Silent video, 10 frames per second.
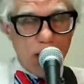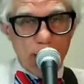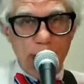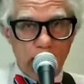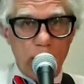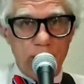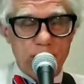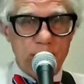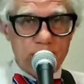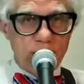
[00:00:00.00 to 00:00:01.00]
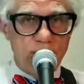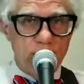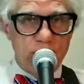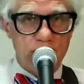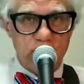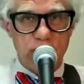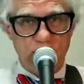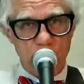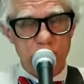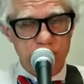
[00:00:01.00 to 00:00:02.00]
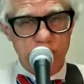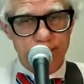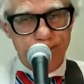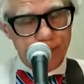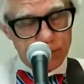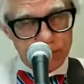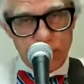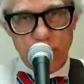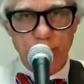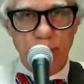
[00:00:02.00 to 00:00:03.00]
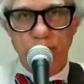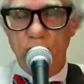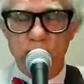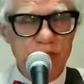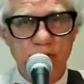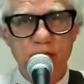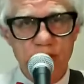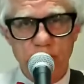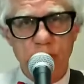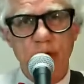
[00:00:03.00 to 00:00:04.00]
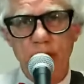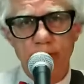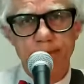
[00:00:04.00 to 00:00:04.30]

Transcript: But I went to his house, and sure enough, all the signs were there.